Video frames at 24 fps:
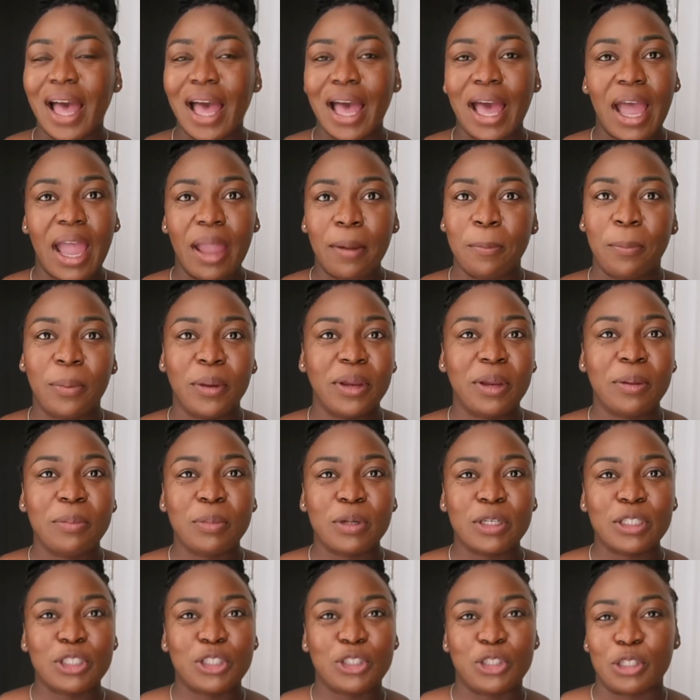I pretty
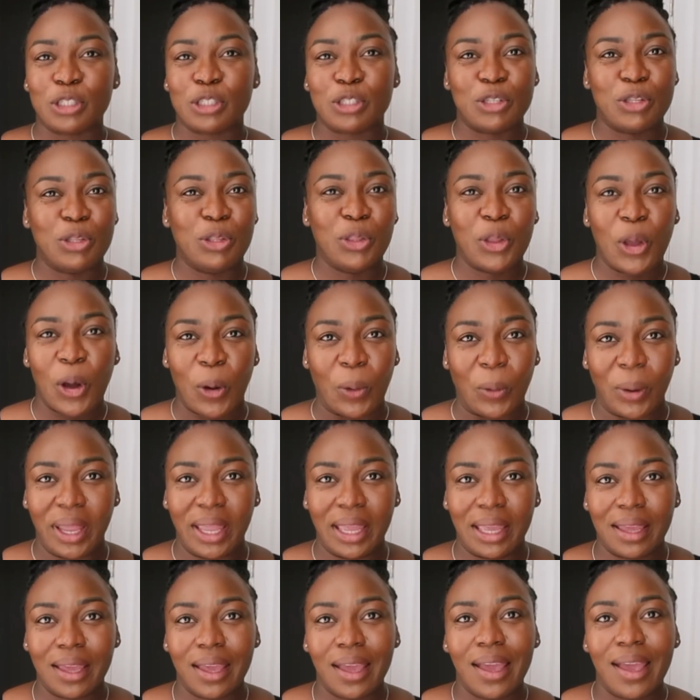much just know it.
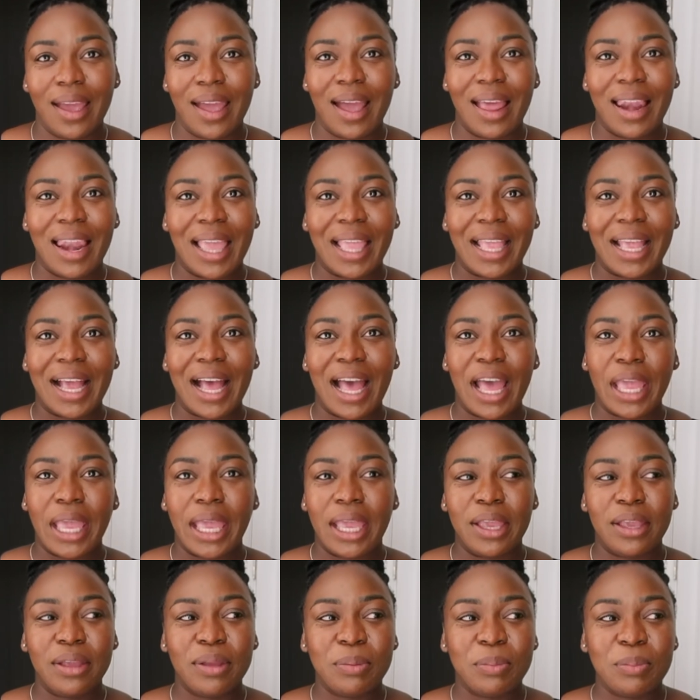Like
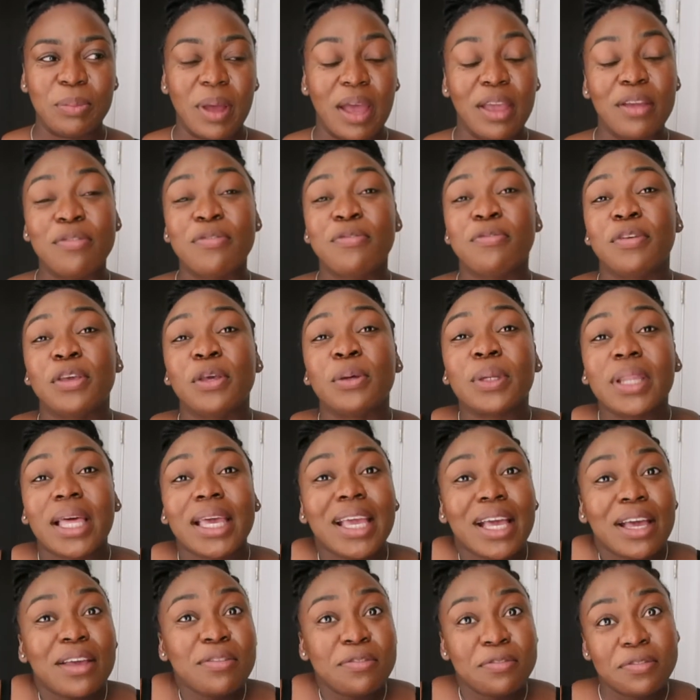I feel
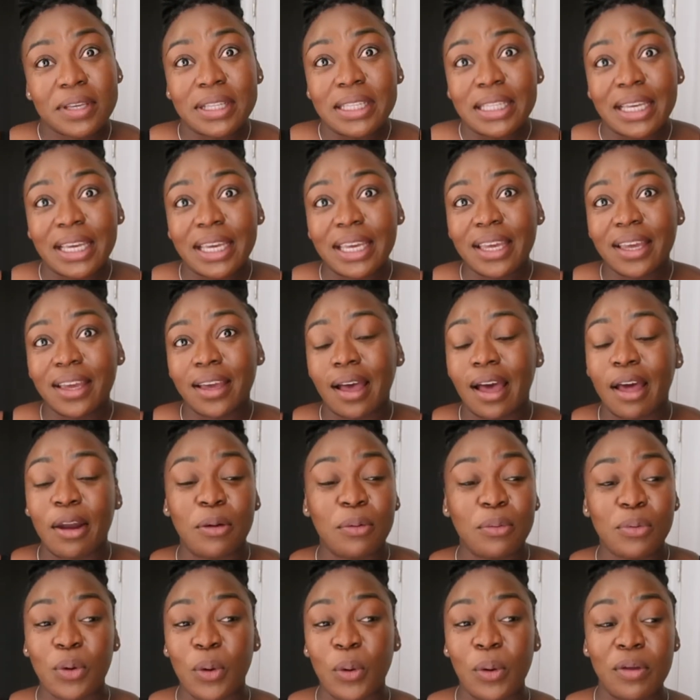like I feel it. I
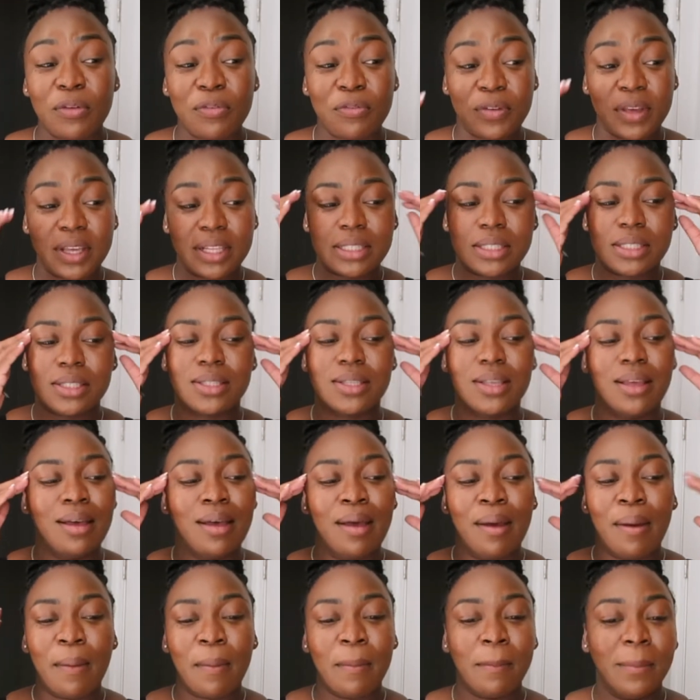don't know if it's
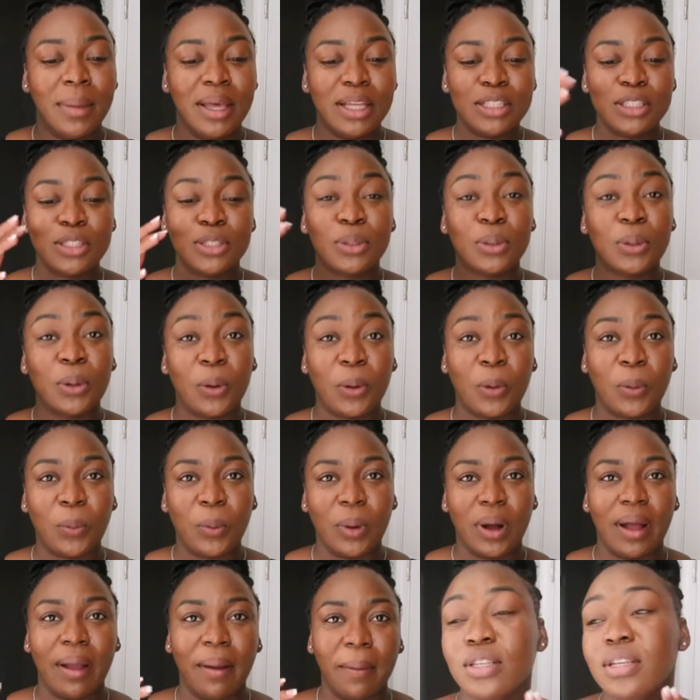mental or
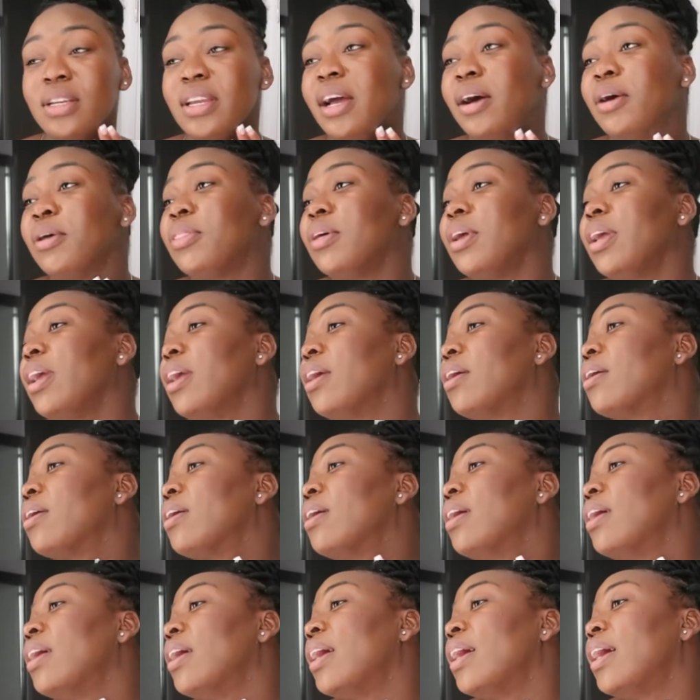what. So now the
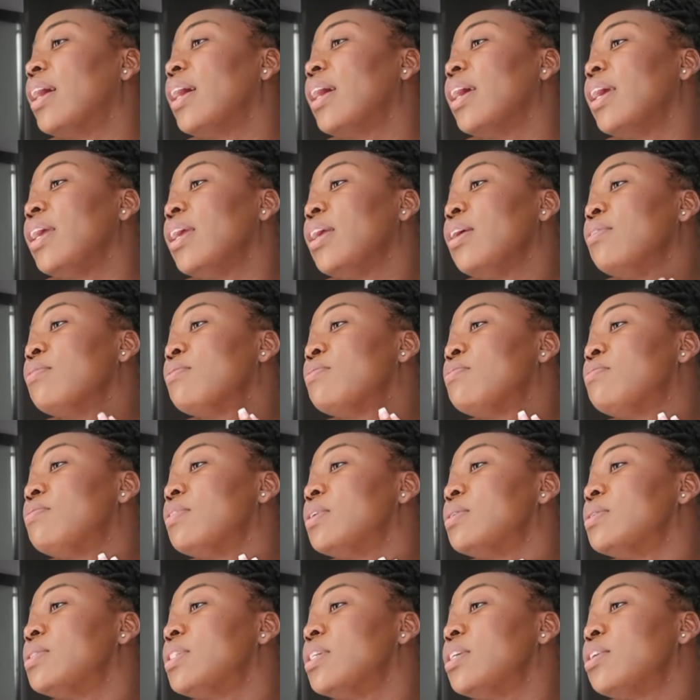hair, I
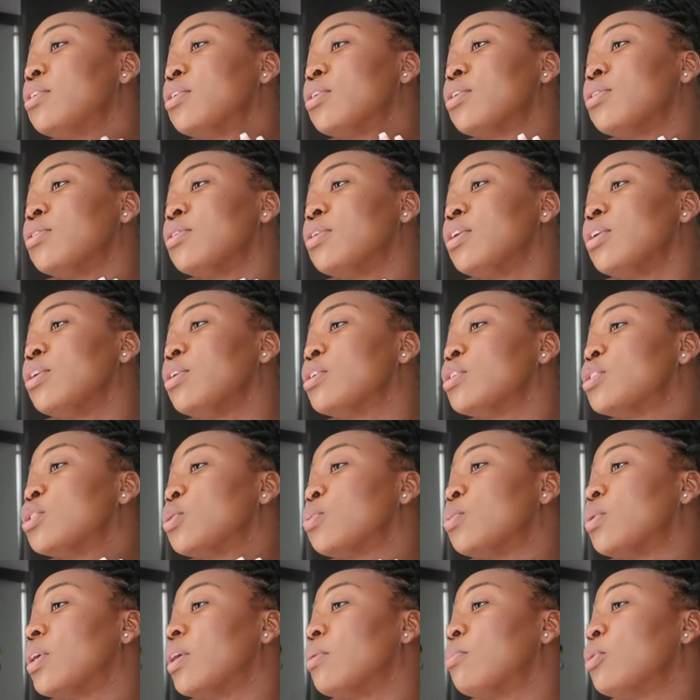felt it earlier. So
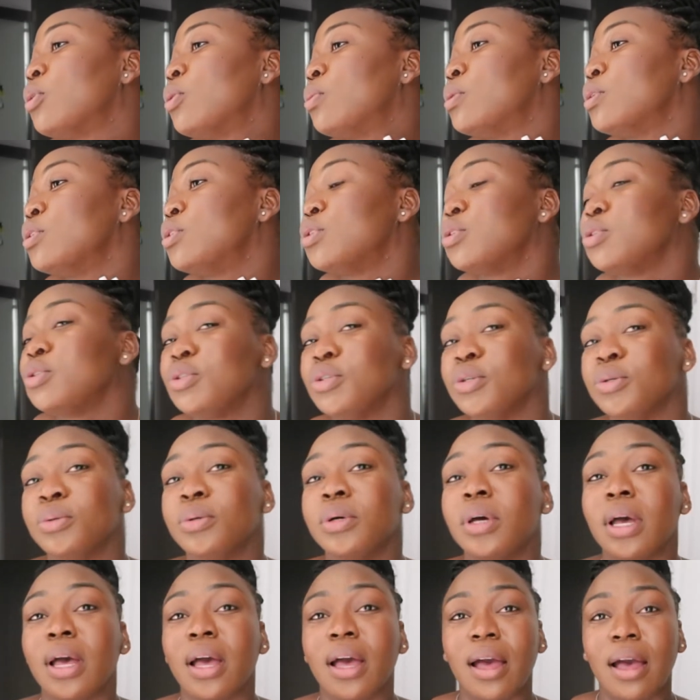what I'm going to
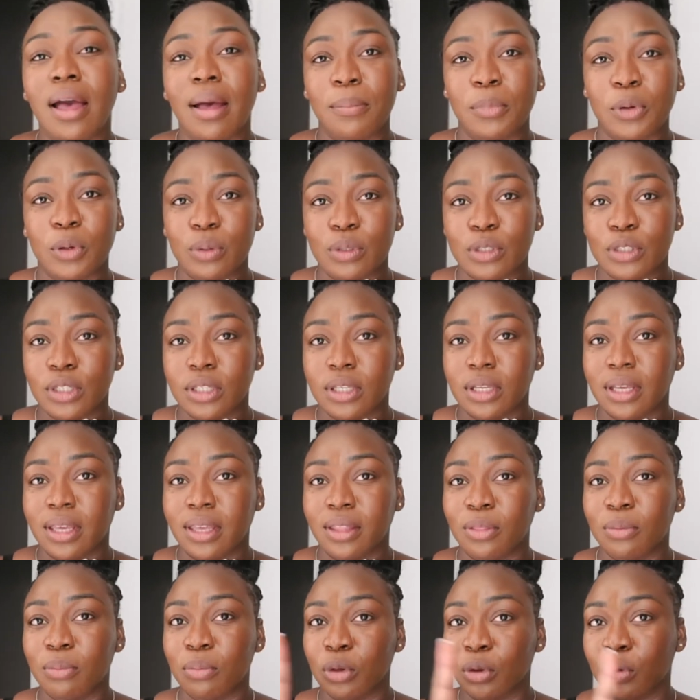do, I'm going to look
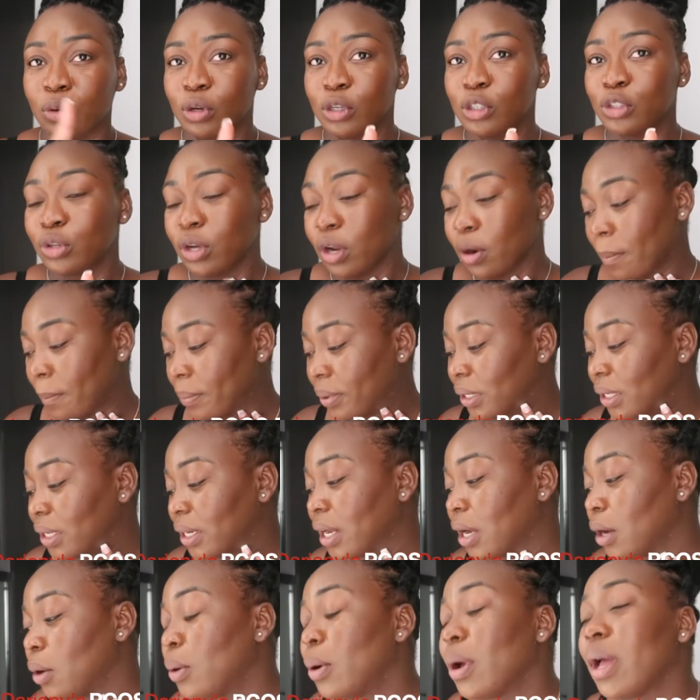in the mirror, try to pull it
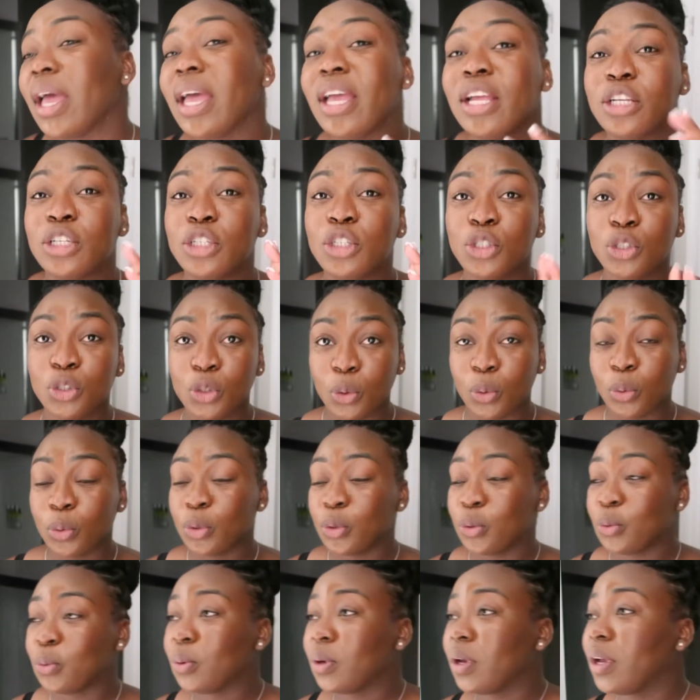out and show you